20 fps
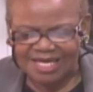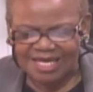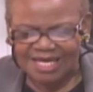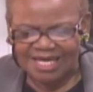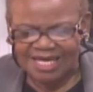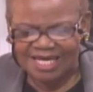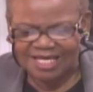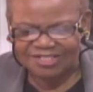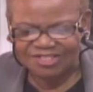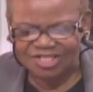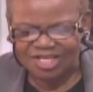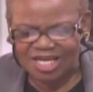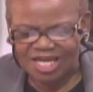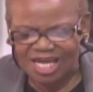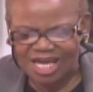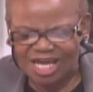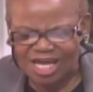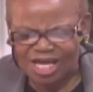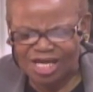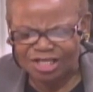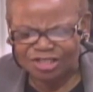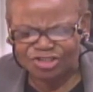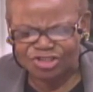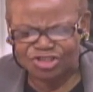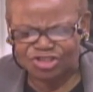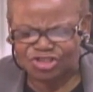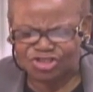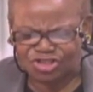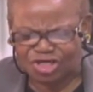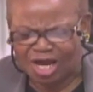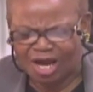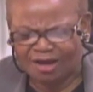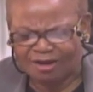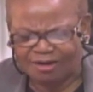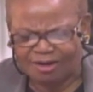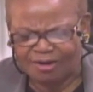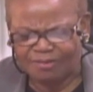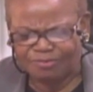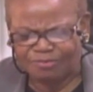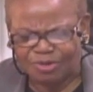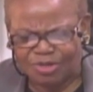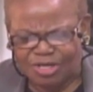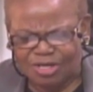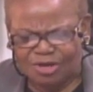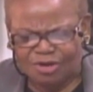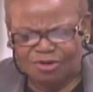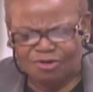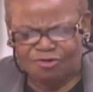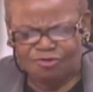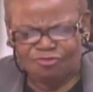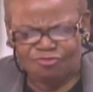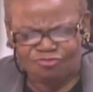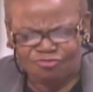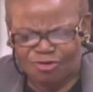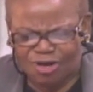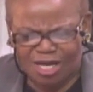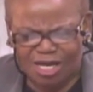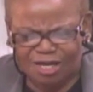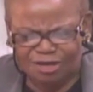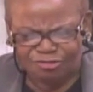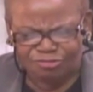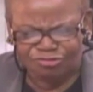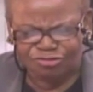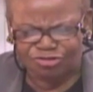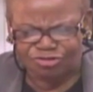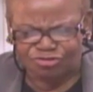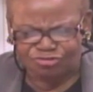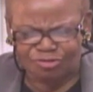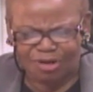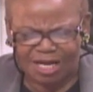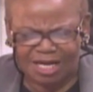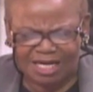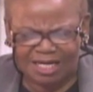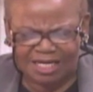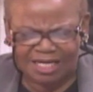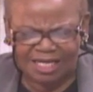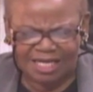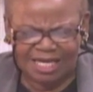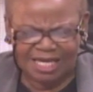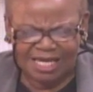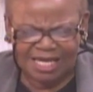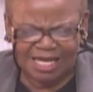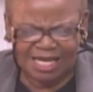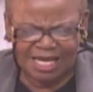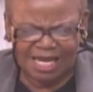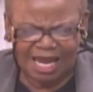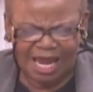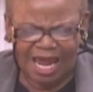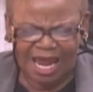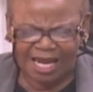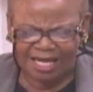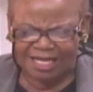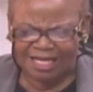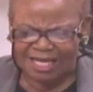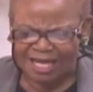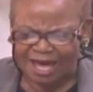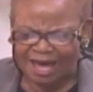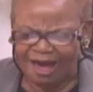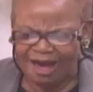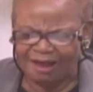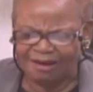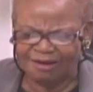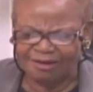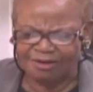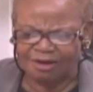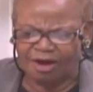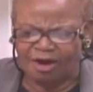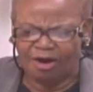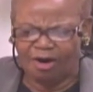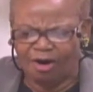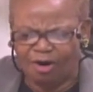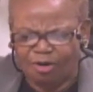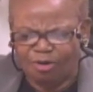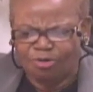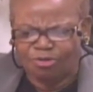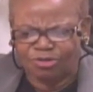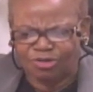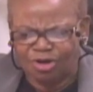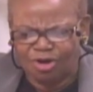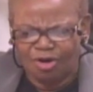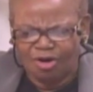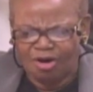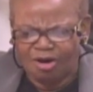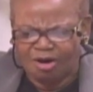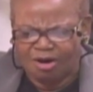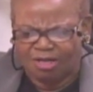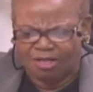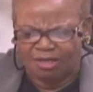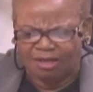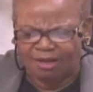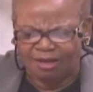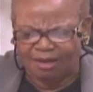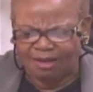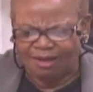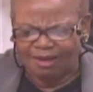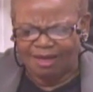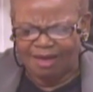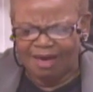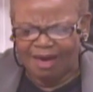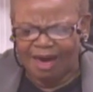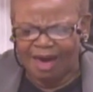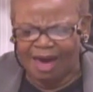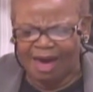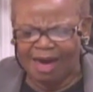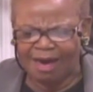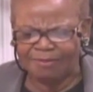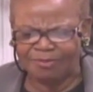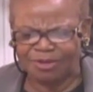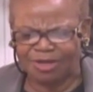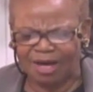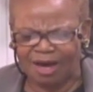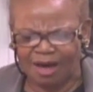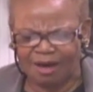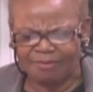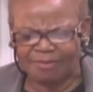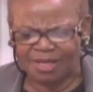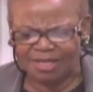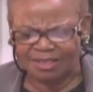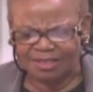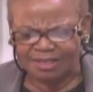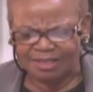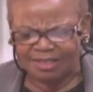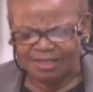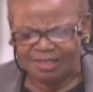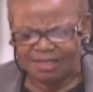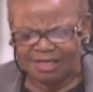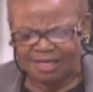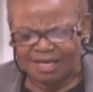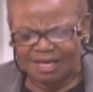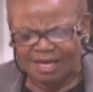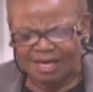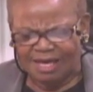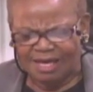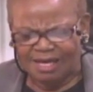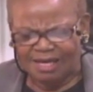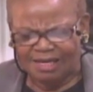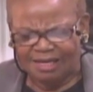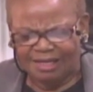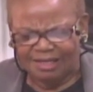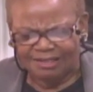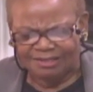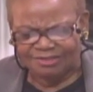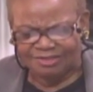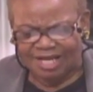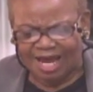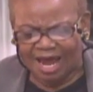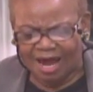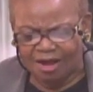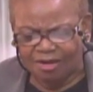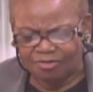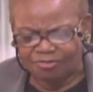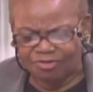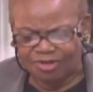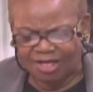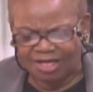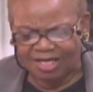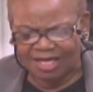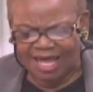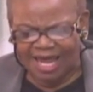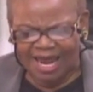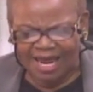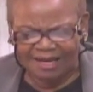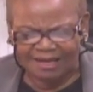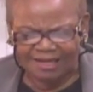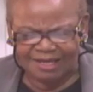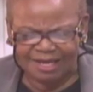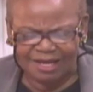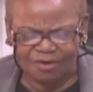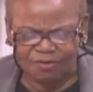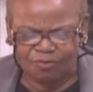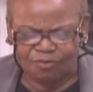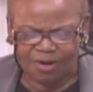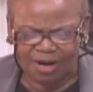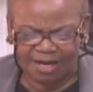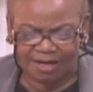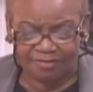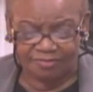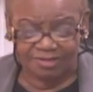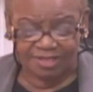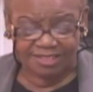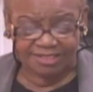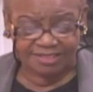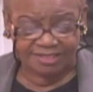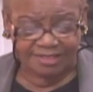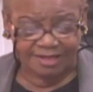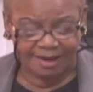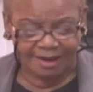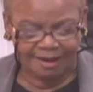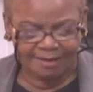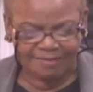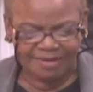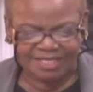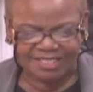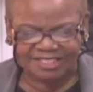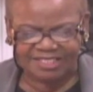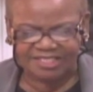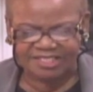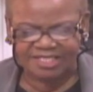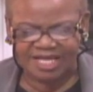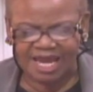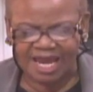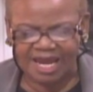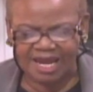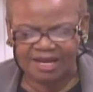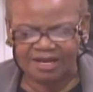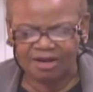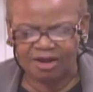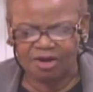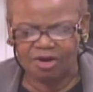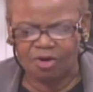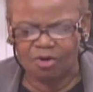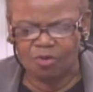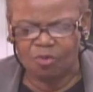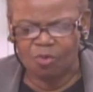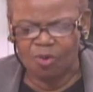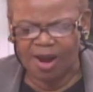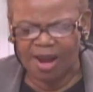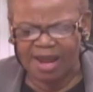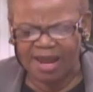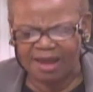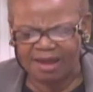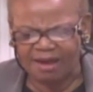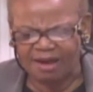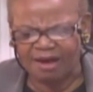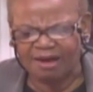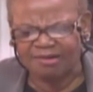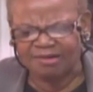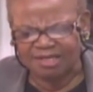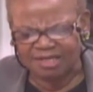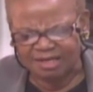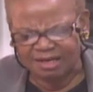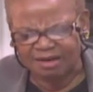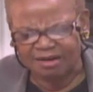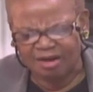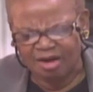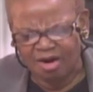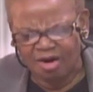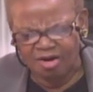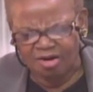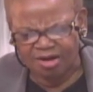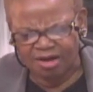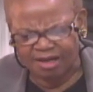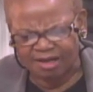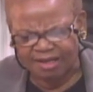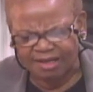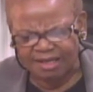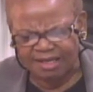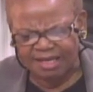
His ears shot up real straight, and he hollered, "Hold on! I'm coming!" Down the ladder he went. This time he stayed away a little longer,